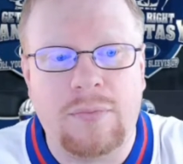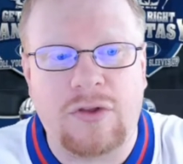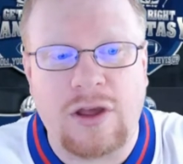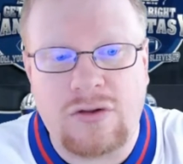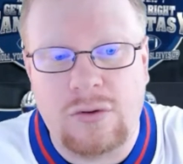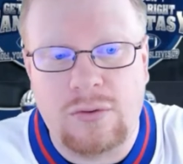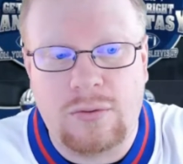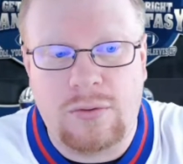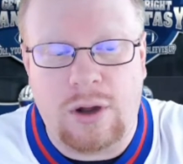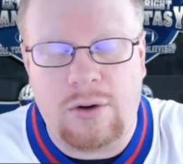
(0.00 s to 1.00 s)
St.
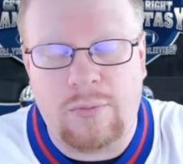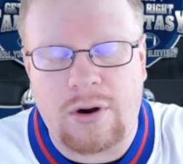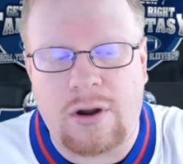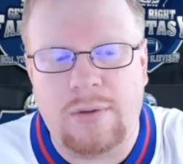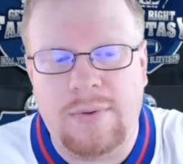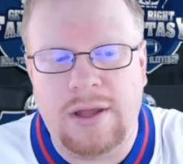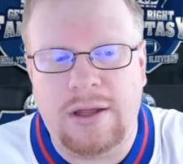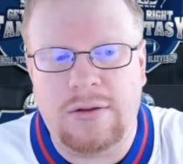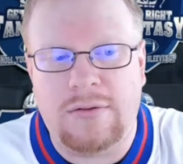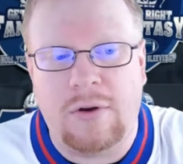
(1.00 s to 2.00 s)
Jude, we're going to
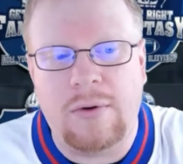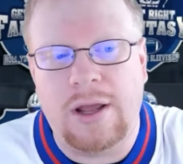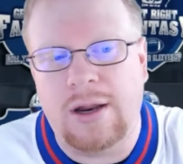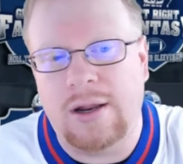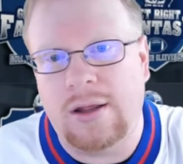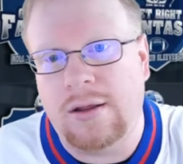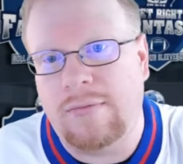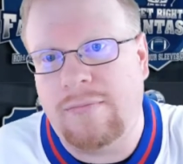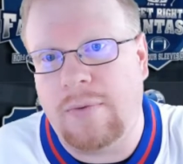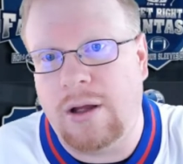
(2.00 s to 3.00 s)
be donating
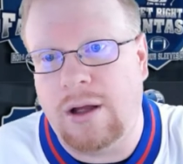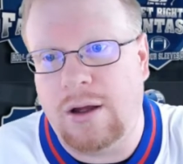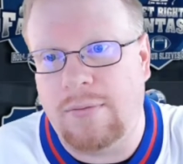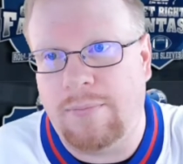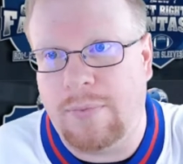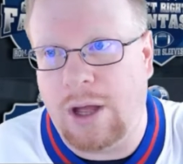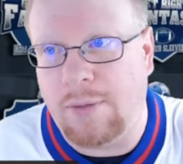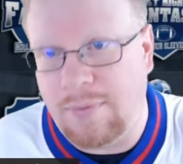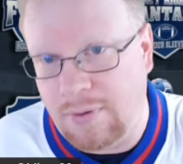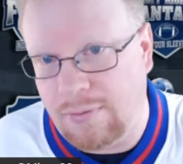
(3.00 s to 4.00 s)
up
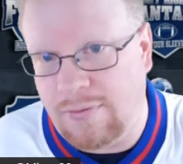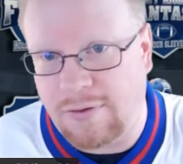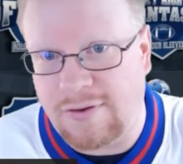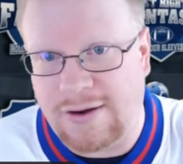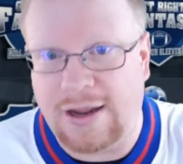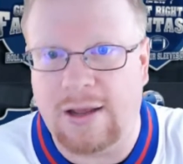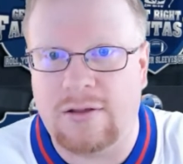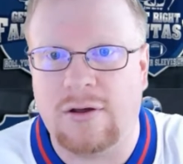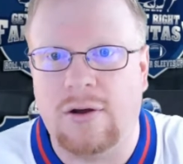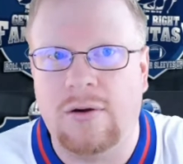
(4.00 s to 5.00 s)
until
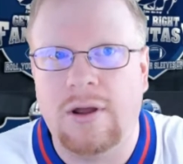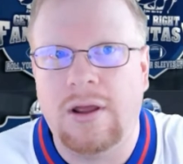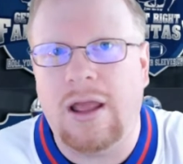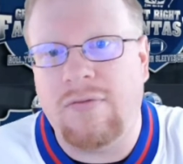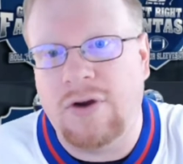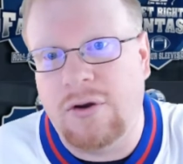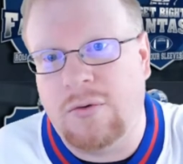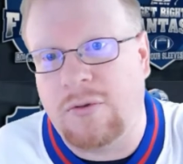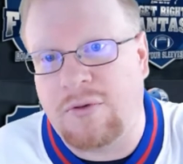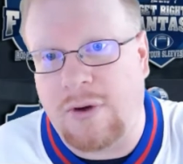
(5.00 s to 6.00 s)
today. So every
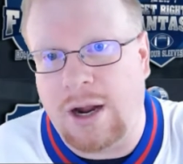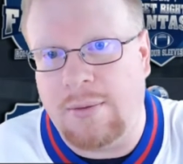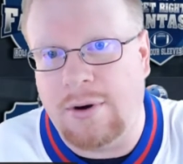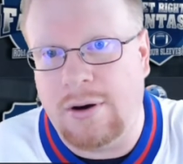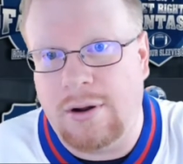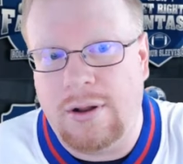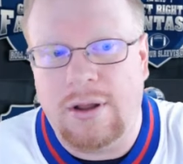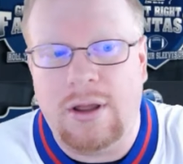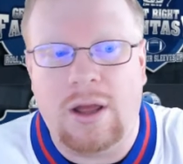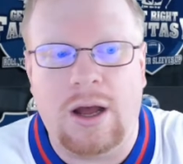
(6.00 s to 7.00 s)
new subscriber,
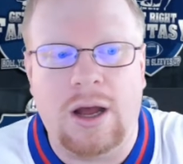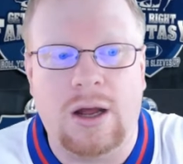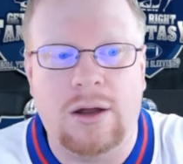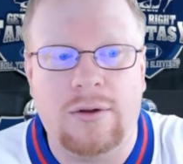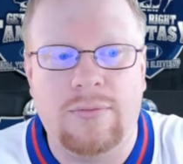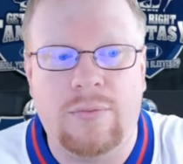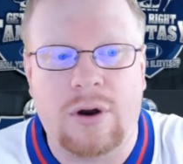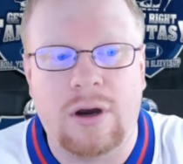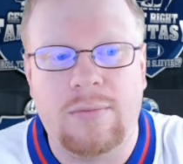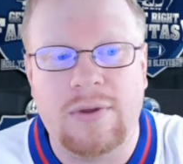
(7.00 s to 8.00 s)

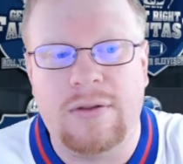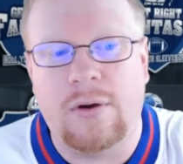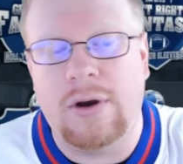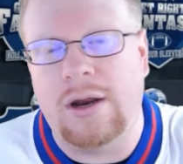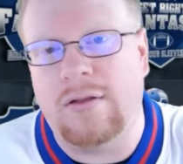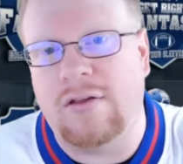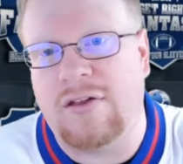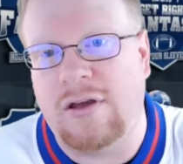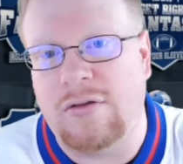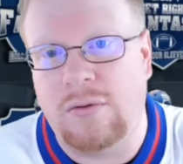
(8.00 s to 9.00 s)
we're going to be donating to
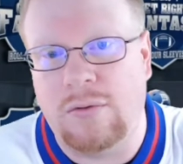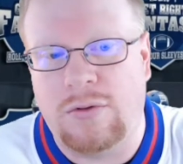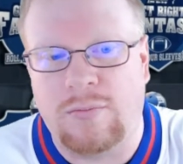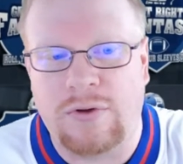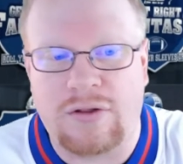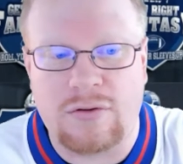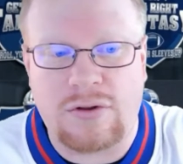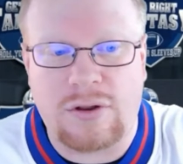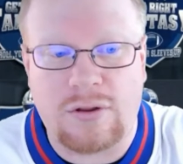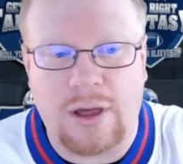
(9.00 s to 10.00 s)
St. Jude's
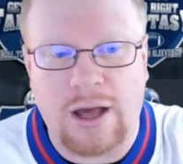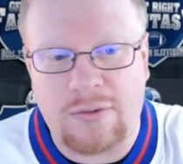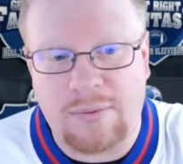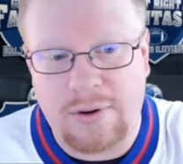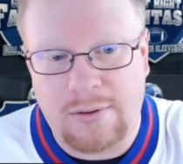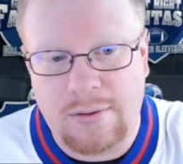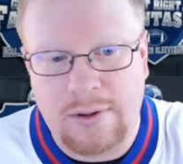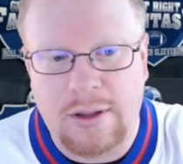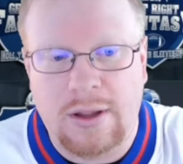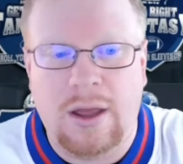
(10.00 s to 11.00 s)
Research Hospital.
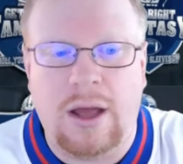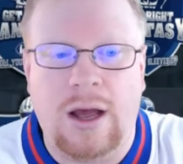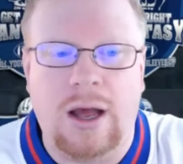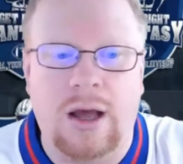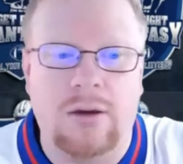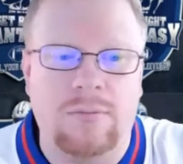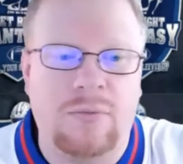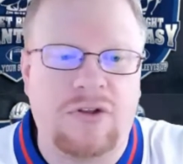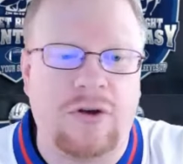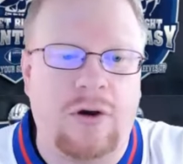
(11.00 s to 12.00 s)

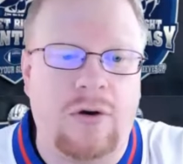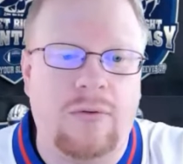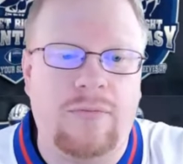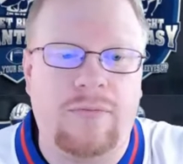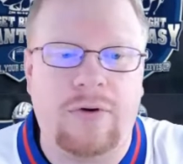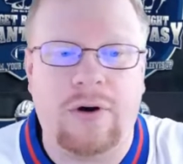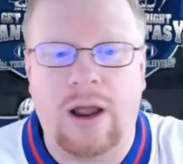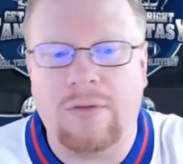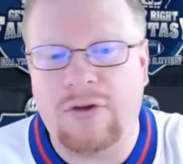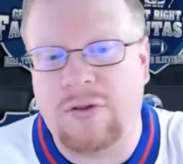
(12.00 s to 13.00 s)
So
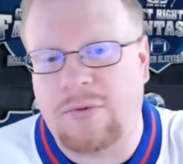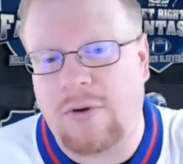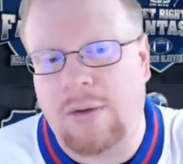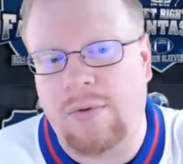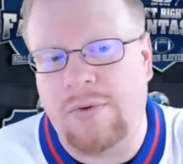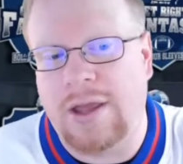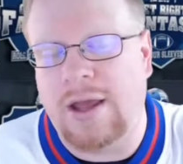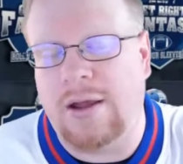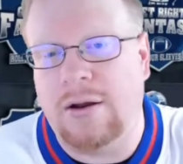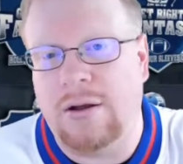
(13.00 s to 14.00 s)
for every subscriber we
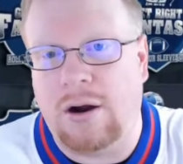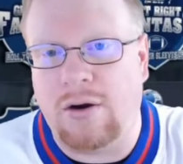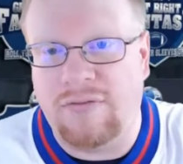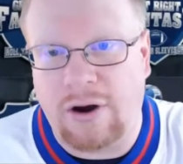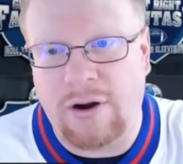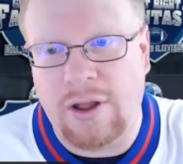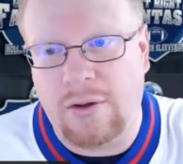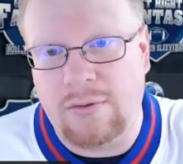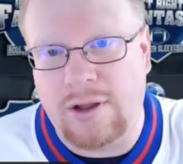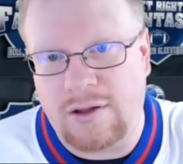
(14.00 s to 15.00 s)
get, our very
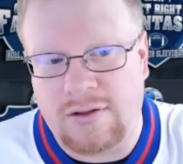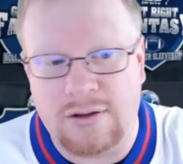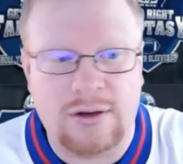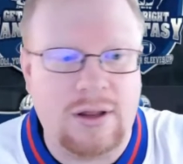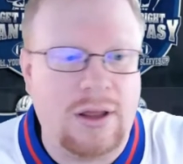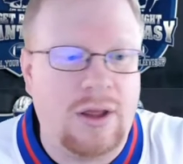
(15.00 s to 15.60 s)
own Dustin